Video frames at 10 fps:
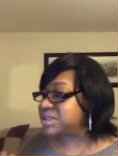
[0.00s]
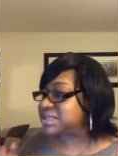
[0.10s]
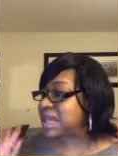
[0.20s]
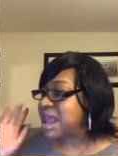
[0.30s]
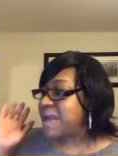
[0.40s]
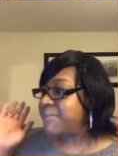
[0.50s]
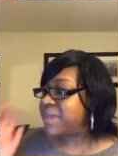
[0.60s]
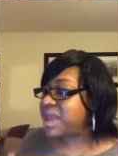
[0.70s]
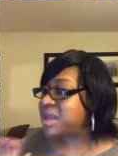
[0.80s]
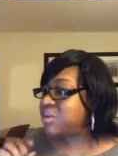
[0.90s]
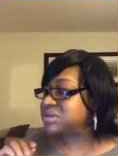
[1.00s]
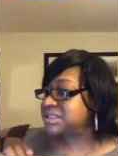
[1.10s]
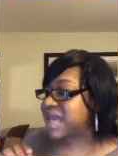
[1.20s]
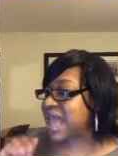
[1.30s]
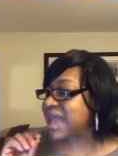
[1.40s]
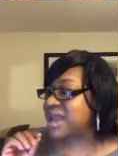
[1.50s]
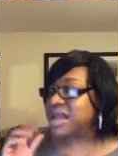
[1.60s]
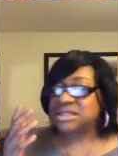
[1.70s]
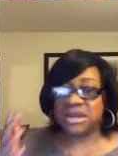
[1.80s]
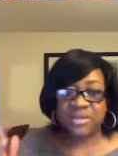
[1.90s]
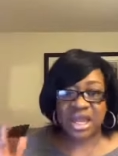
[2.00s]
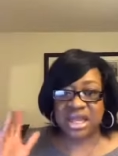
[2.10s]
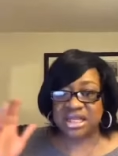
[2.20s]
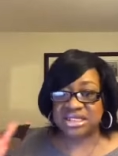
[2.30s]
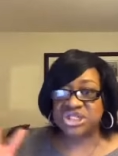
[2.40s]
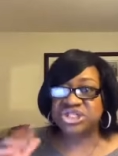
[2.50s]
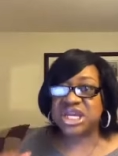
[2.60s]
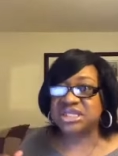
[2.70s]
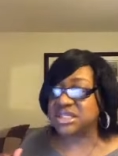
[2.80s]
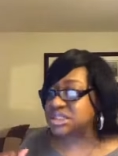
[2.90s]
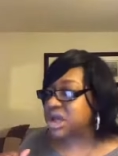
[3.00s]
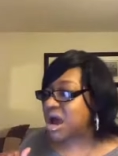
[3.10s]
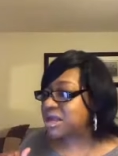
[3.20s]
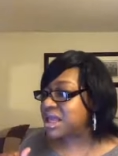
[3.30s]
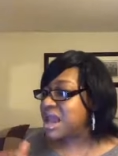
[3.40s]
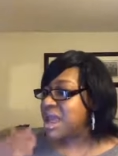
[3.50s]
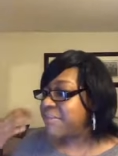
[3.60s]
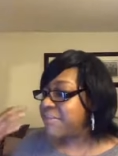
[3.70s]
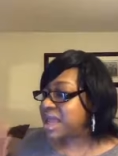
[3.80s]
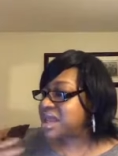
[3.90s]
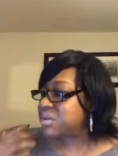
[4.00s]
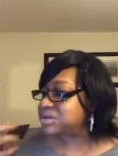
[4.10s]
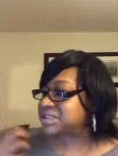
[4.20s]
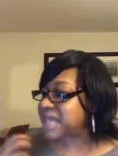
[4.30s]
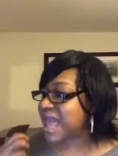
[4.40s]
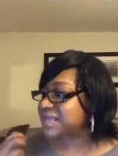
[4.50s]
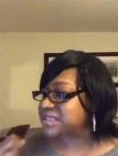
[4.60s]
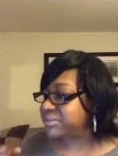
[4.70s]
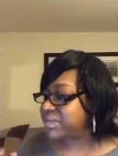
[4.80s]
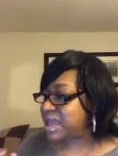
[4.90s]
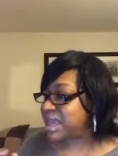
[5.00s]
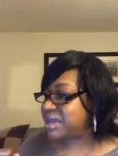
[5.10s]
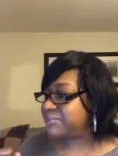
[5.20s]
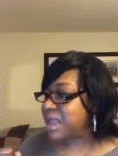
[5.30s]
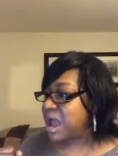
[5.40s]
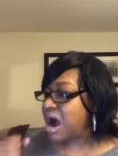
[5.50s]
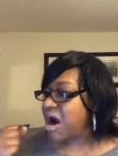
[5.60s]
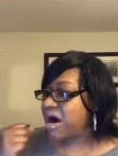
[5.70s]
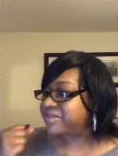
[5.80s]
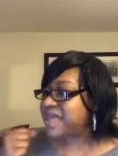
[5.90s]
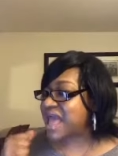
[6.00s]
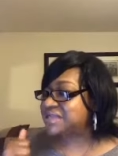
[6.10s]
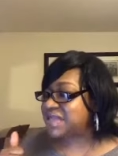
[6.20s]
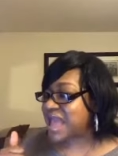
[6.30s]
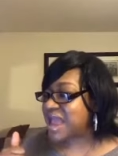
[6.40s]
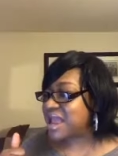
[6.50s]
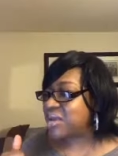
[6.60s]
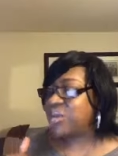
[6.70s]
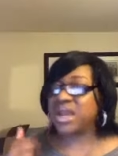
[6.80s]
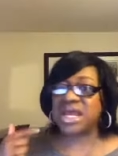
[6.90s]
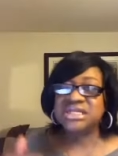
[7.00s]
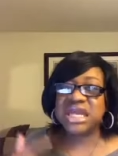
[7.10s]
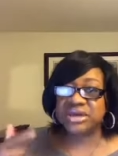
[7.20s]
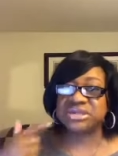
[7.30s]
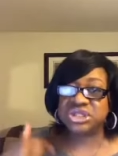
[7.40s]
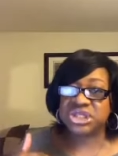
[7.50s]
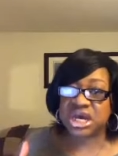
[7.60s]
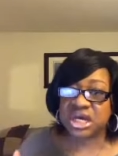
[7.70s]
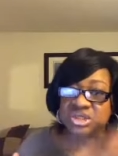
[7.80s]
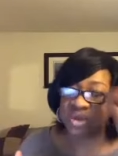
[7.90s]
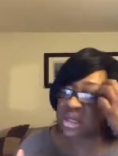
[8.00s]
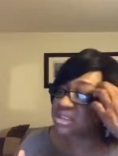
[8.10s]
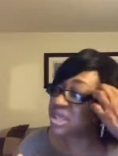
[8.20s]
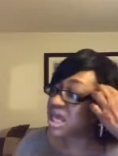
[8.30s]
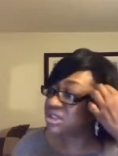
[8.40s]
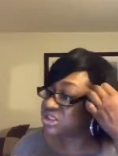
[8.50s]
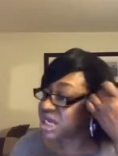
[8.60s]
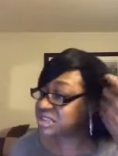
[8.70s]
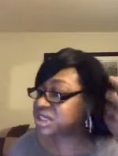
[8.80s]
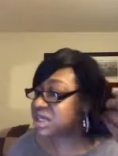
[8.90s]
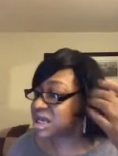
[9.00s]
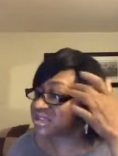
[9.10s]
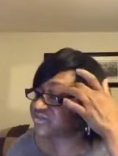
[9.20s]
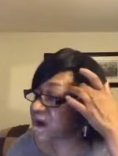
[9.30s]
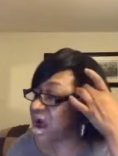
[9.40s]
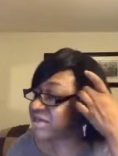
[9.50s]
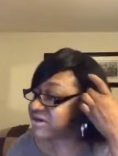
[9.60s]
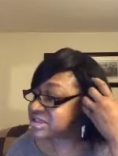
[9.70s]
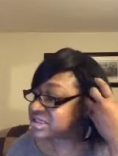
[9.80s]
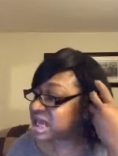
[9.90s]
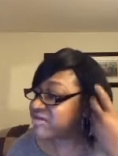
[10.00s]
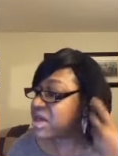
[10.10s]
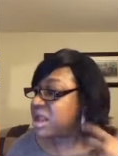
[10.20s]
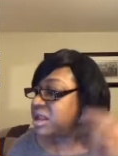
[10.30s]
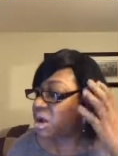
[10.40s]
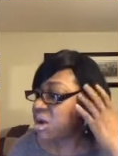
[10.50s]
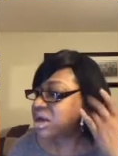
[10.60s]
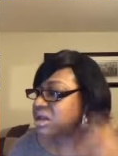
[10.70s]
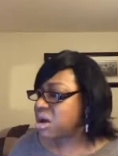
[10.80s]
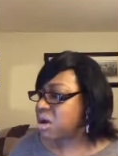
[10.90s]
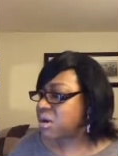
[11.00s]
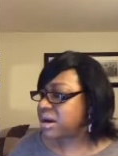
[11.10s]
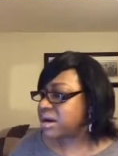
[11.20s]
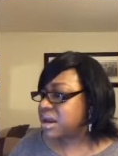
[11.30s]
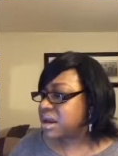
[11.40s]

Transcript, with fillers: He said, many will say to me, this is Jesus talking, many will say to me on that day when he's here to judge, when he's judging us for all of our stuff, Lord, Lord,